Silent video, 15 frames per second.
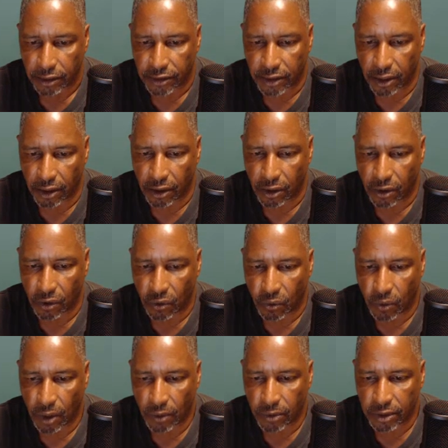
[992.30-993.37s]
So
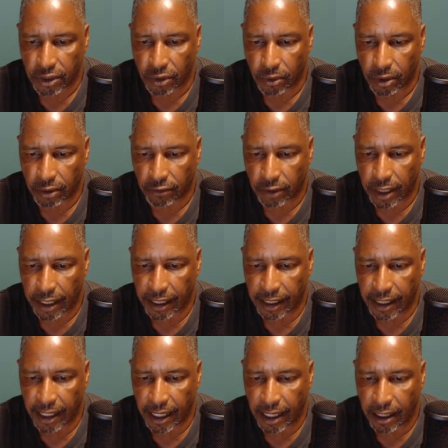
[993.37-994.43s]
what we're doing
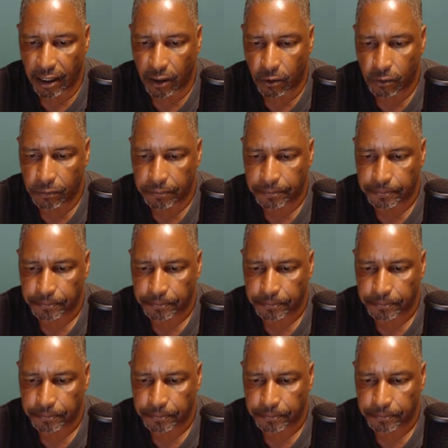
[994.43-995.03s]
right now